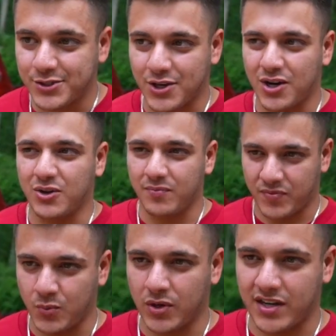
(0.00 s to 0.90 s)
So
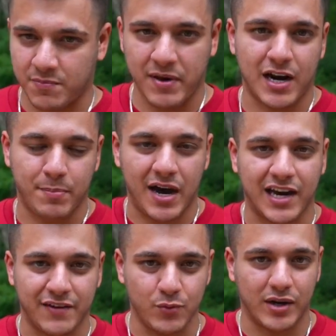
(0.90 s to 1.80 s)
you will have to pay out of
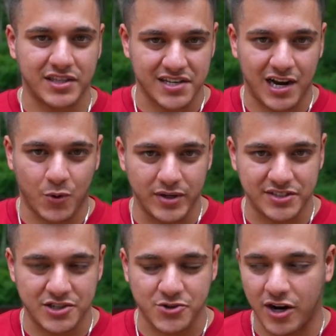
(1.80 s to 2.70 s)
pocket if you want the stock wheels
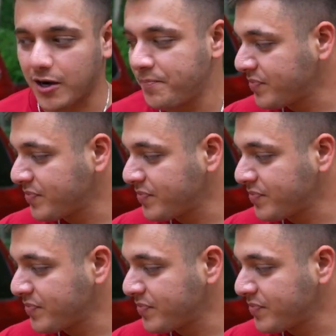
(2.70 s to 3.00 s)
on the truck.